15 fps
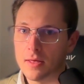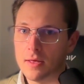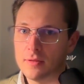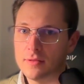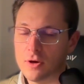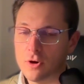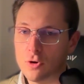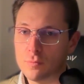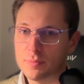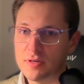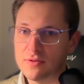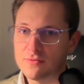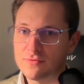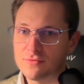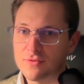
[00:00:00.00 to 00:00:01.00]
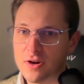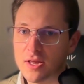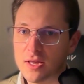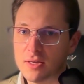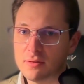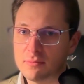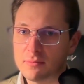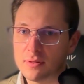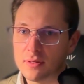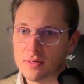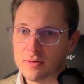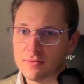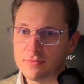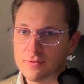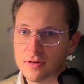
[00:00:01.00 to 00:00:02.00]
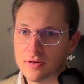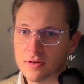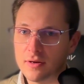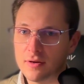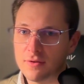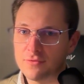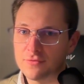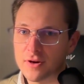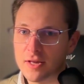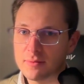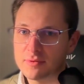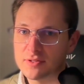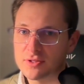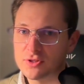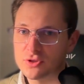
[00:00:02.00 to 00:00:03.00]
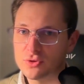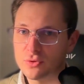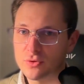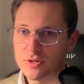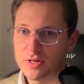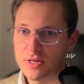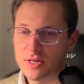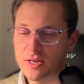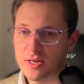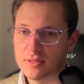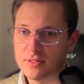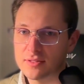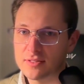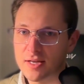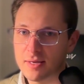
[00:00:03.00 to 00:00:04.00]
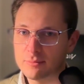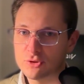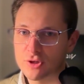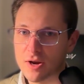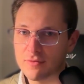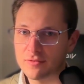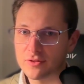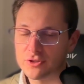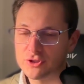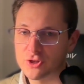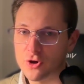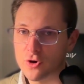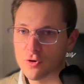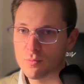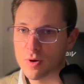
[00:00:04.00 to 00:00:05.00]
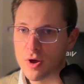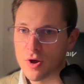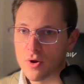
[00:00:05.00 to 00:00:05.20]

The opening frames the story in the time traveler's home,